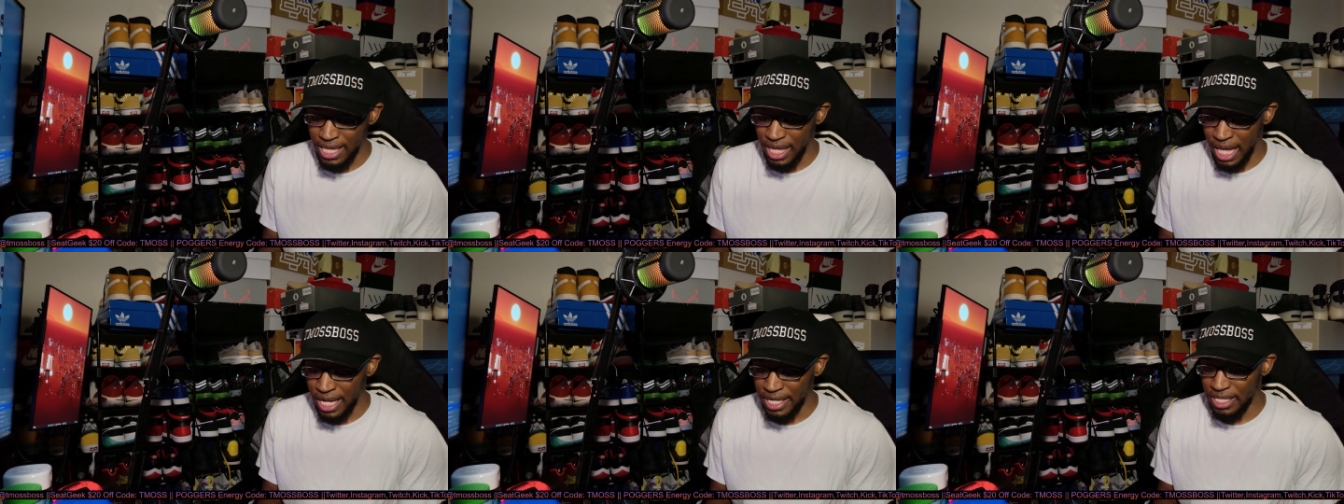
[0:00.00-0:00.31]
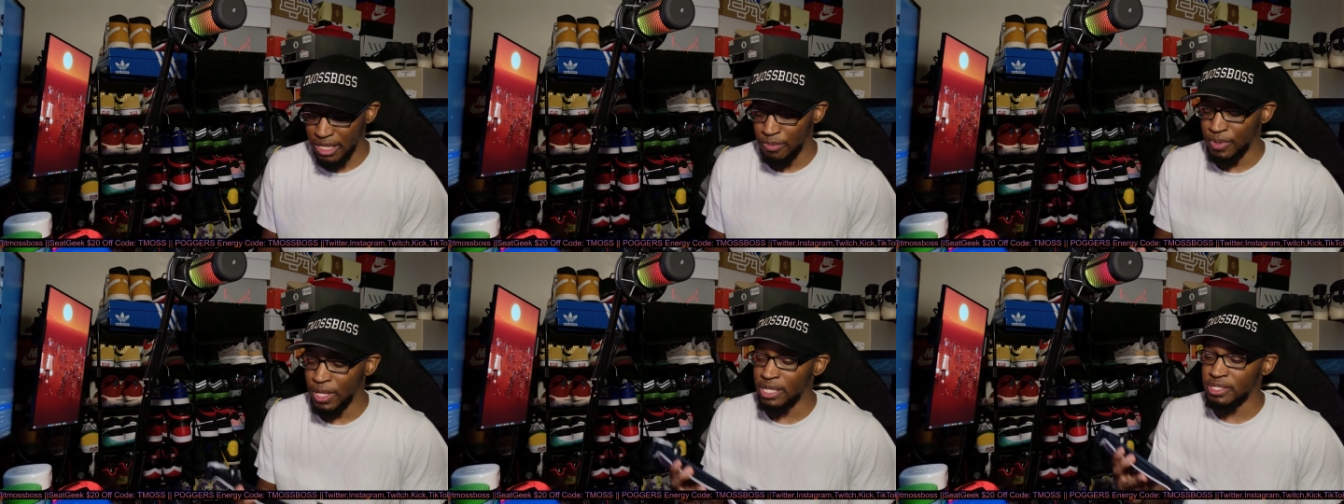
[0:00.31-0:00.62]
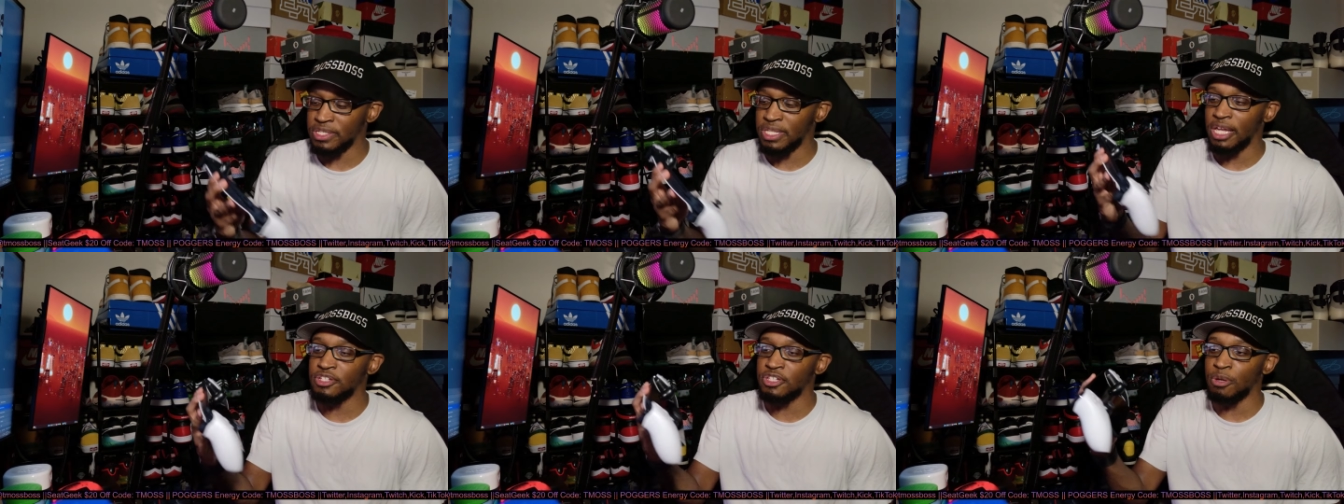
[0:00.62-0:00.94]
like the
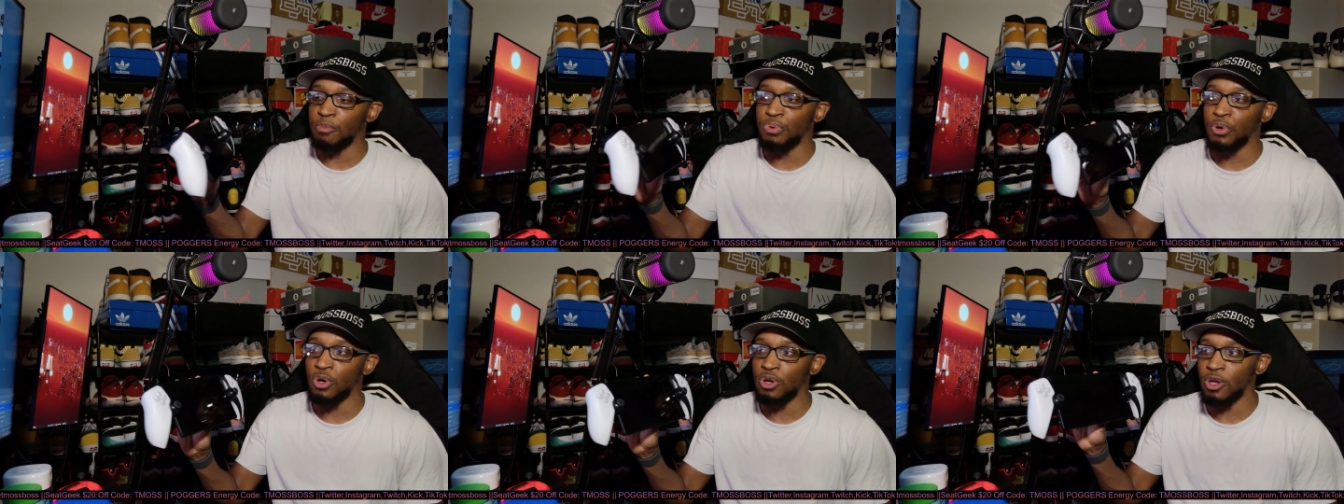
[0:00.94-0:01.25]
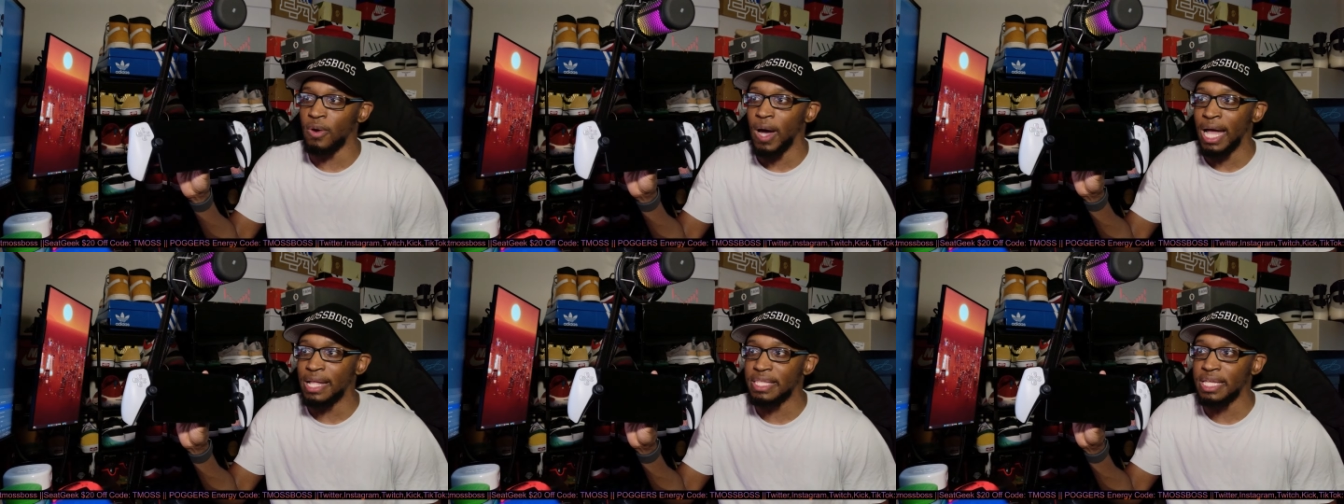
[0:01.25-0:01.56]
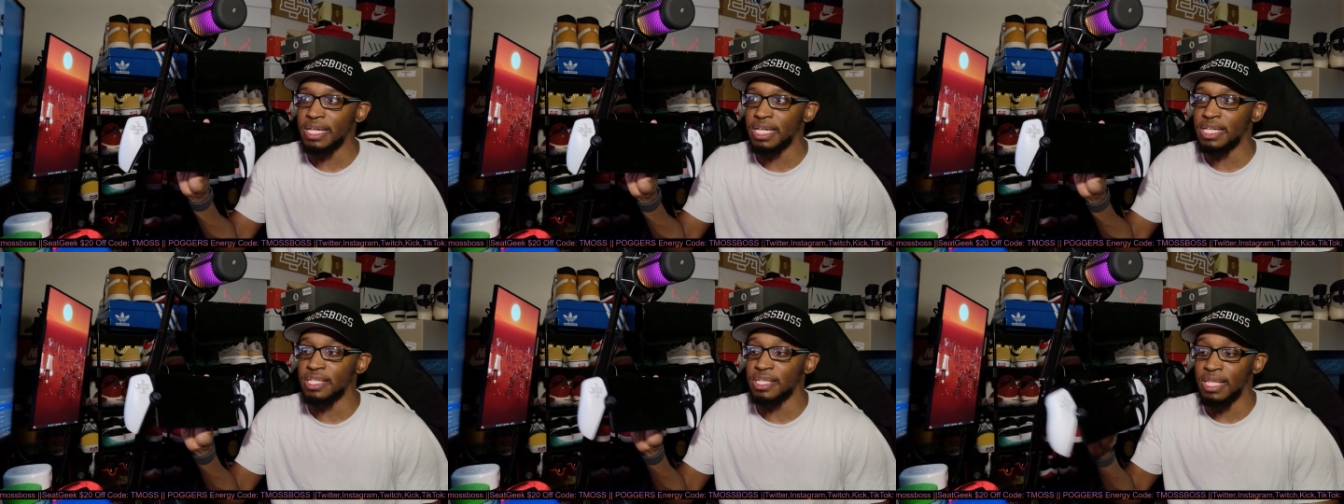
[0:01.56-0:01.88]
PlayStation Portal. I
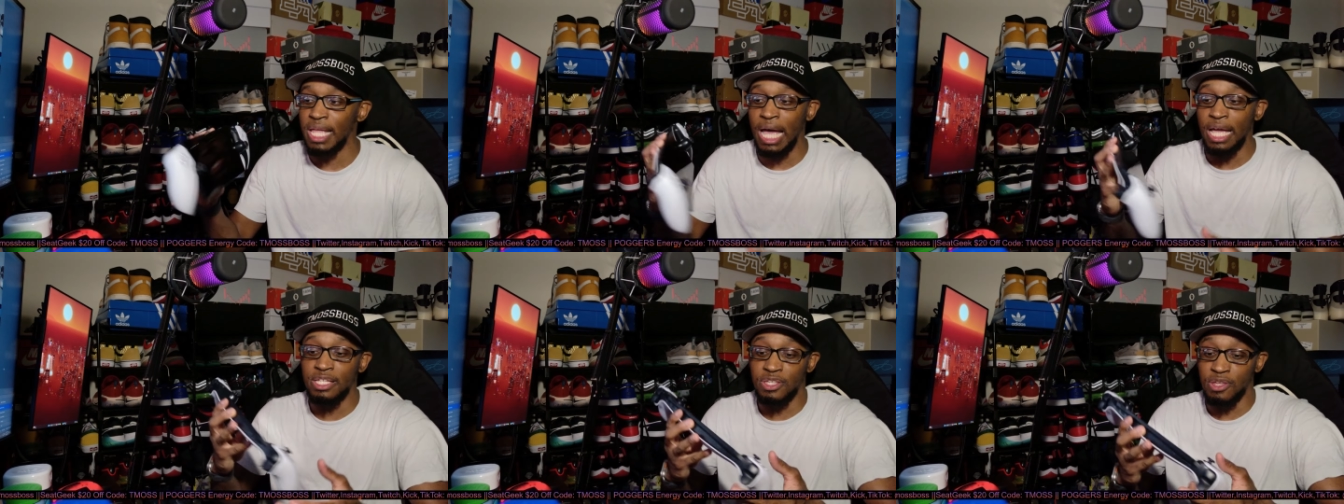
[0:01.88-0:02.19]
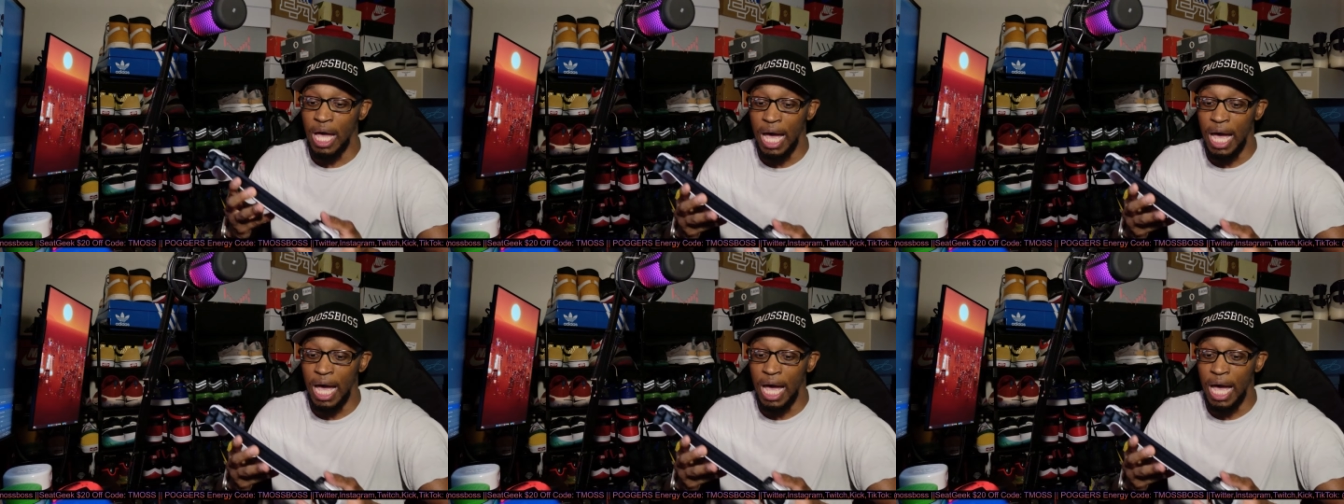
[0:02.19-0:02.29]
think it's nice.